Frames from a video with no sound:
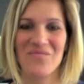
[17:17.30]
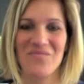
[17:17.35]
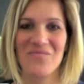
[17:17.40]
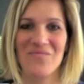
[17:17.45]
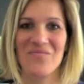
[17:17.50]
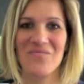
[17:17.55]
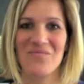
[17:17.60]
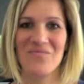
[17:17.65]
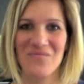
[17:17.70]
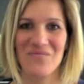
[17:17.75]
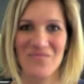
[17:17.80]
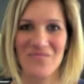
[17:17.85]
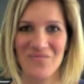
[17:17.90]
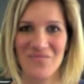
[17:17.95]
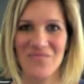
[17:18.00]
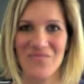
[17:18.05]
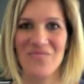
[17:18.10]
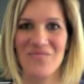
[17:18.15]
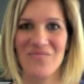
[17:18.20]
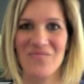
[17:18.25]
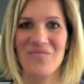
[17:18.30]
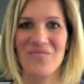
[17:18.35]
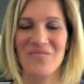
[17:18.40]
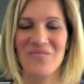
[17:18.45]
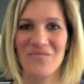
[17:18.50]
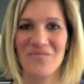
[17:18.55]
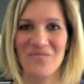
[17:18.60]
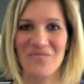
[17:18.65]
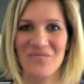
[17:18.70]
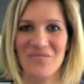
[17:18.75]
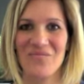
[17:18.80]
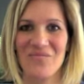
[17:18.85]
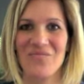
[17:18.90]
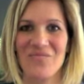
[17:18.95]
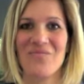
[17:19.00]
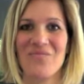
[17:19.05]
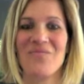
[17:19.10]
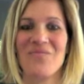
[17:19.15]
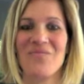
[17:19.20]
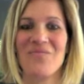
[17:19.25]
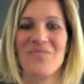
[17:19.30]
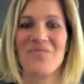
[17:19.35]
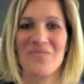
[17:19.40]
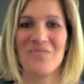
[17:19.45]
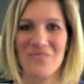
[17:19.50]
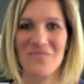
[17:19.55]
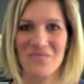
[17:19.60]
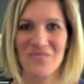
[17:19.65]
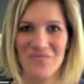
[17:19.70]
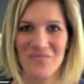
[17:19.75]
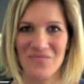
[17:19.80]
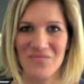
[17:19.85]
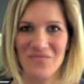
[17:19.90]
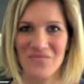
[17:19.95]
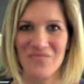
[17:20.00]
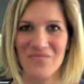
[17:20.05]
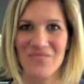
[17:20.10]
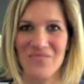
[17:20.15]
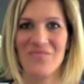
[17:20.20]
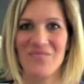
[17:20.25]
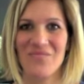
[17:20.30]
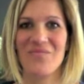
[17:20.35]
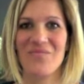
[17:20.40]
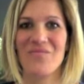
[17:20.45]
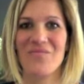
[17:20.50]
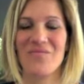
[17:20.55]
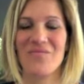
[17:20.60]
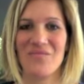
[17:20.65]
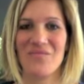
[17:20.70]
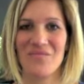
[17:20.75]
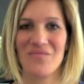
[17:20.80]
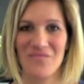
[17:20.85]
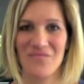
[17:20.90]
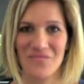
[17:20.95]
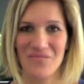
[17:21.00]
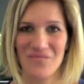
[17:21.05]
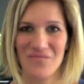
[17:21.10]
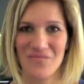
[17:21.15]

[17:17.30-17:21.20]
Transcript: (silent)